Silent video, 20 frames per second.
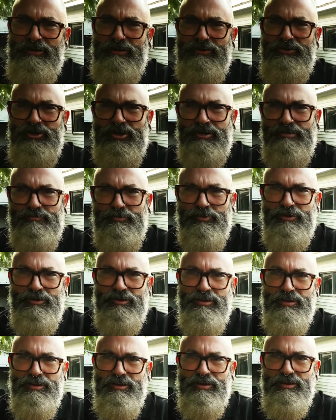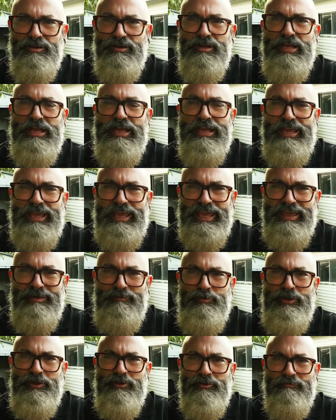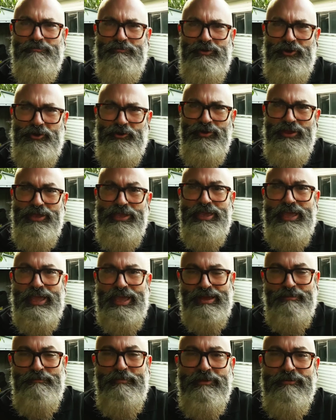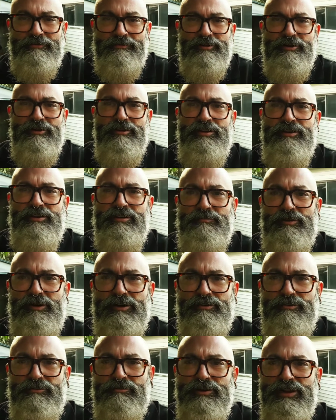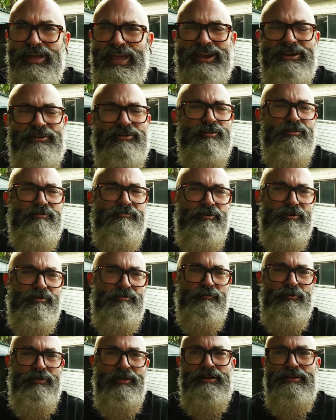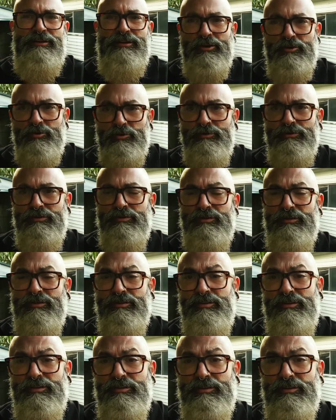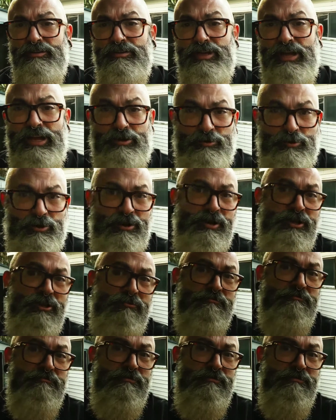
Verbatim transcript: it out on a chalkboard keep your employee happy starting tomorrow. And it all starts with a hello. How are